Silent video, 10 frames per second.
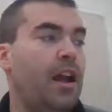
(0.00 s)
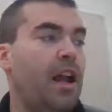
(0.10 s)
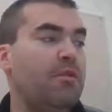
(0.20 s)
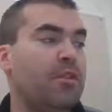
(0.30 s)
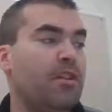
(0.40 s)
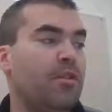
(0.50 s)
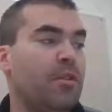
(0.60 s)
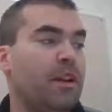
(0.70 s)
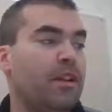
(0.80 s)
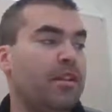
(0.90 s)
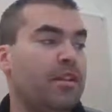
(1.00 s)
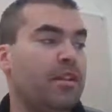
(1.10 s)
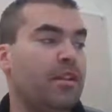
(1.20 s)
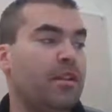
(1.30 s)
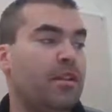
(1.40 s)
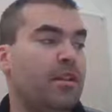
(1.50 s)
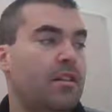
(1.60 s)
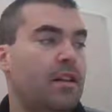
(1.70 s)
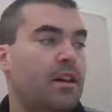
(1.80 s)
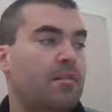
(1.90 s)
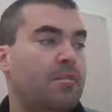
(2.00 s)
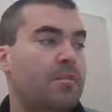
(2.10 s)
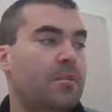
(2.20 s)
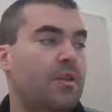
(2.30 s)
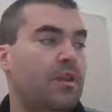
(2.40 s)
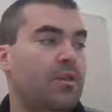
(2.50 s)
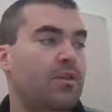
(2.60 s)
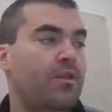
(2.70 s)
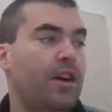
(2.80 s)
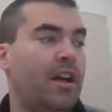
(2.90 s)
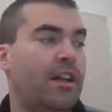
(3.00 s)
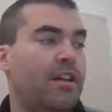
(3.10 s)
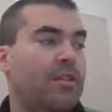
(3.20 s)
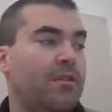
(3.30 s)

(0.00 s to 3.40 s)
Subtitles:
and we're going to go int num to find.